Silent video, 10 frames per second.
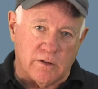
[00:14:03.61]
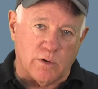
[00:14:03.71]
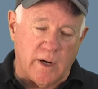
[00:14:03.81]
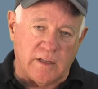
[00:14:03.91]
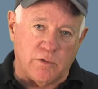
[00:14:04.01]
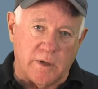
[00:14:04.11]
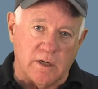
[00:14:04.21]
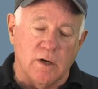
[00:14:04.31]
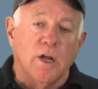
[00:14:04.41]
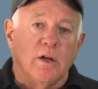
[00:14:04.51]
the
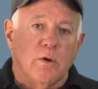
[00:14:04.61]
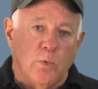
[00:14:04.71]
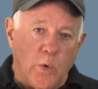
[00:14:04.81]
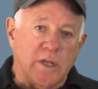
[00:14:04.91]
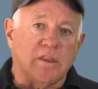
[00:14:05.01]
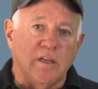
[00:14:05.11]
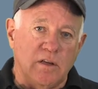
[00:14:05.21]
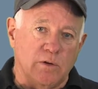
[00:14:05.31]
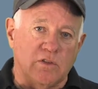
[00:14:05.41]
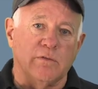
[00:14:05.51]
transmitter with the
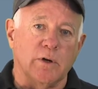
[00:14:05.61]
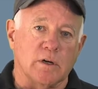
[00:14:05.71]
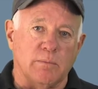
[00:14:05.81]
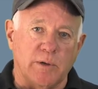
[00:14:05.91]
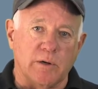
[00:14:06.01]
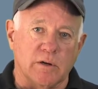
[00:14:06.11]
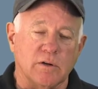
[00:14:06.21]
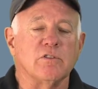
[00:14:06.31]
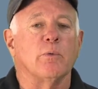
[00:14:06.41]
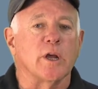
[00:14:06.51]
use of your computer.
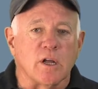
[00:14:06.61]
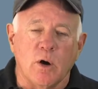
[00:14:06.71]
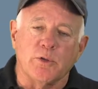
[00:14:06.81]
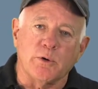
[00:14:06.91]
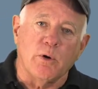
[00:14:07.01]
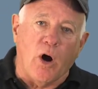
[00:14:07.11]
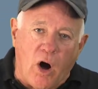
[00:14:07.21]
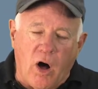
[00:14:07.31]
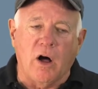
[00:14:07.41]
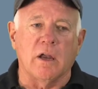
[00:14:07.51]
So we're going to go through
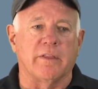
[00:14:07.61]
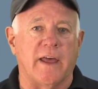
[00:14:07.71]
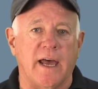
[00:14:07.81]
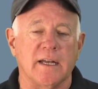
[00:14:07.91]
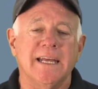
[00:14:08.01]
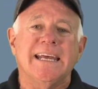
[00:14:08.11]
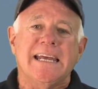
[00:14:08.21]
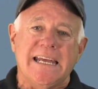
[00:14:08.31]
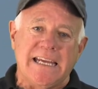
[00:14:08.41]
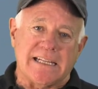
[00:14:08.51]
all of that
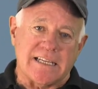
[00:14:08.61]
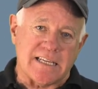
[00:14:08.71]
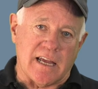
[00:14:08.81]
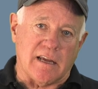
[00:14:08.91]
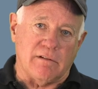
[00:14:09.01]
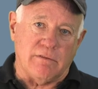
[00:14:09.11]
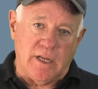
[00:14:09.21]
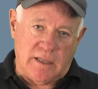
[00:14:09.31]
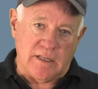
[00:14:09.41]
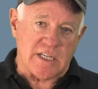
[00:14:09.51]
in the second,
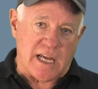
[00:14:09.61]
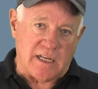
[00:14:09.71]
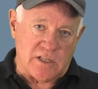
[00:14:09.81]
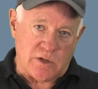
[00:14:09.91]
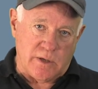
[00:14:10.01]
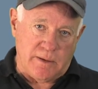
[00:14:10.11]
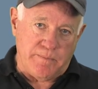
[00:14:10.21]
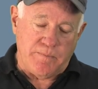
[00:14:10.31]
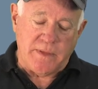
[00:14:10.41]
in the second stream.